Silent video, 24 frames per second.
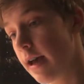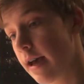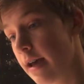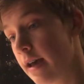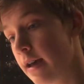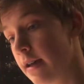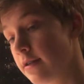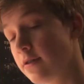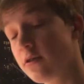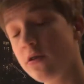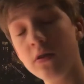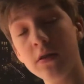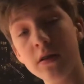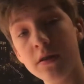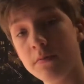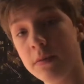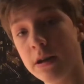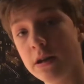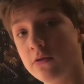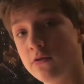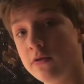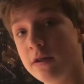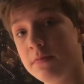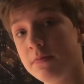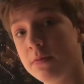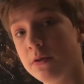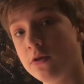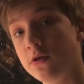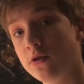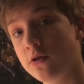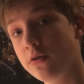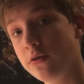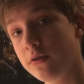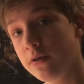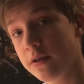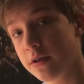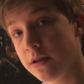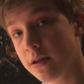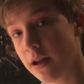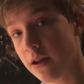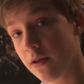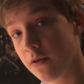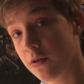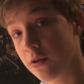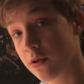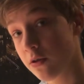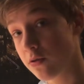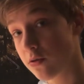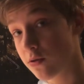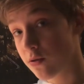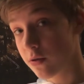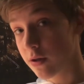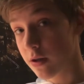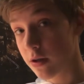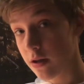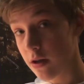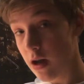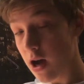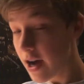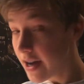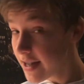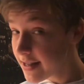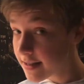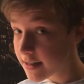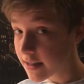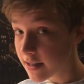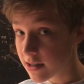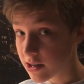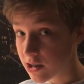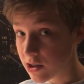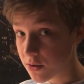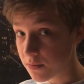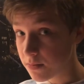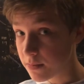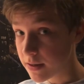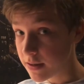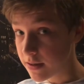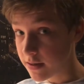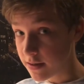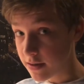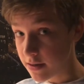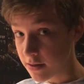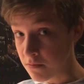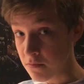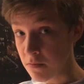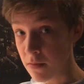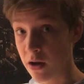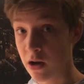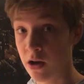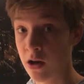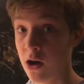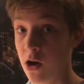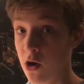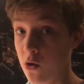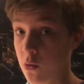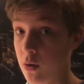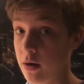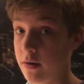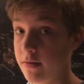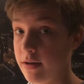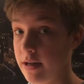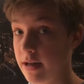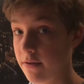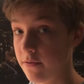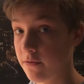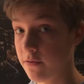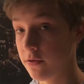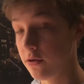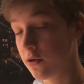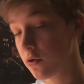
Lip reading: And talking about Red Bull Juniors, I'll go to the high-tech GP team, where we have